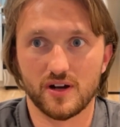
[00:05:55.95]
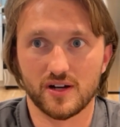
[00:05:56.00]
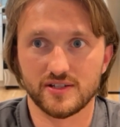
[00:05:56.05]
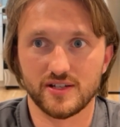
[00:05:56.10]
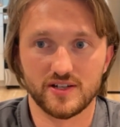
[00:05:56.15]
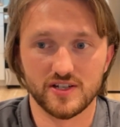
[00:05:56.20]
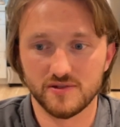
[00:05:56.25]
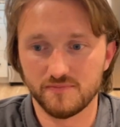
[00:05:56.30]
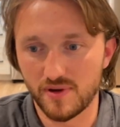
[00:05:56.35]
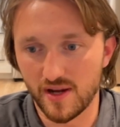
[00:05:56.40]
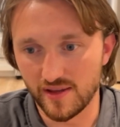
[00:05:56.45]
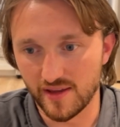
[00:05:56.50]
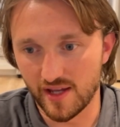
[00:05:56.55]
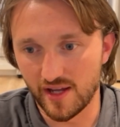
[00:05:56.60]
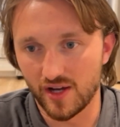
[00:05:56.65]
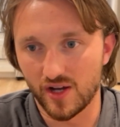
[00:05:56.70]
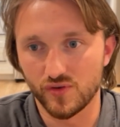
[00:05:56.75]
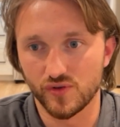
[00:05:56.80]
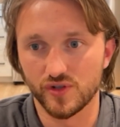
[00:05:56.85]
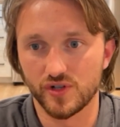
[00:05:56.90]
I just paid the
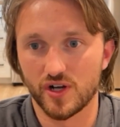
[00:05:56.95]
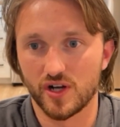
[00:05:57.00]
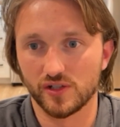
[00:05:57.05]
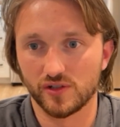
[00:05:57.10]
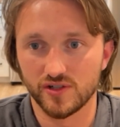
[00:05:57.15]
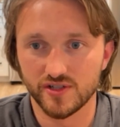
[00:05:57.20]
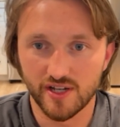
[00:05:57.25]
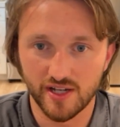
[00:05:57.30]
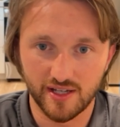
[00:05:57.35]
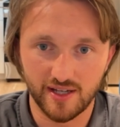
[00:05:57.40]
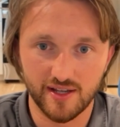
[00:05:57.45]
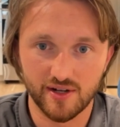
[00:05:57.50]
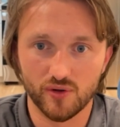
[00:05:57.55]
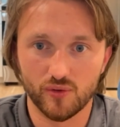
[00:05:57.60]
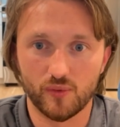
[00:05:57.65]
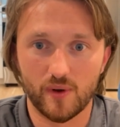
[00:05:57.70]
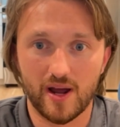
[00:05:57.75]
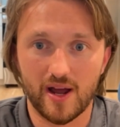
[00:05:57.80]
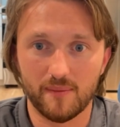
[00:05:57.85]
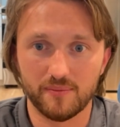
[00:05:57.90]
$800. I get it
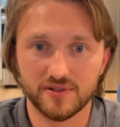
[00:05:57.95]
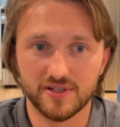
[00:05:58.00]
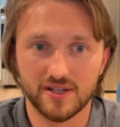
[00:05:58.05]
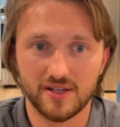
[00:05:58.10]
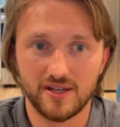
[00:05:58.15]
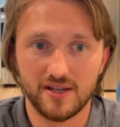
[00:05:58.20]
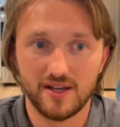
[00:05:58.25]
wrapped.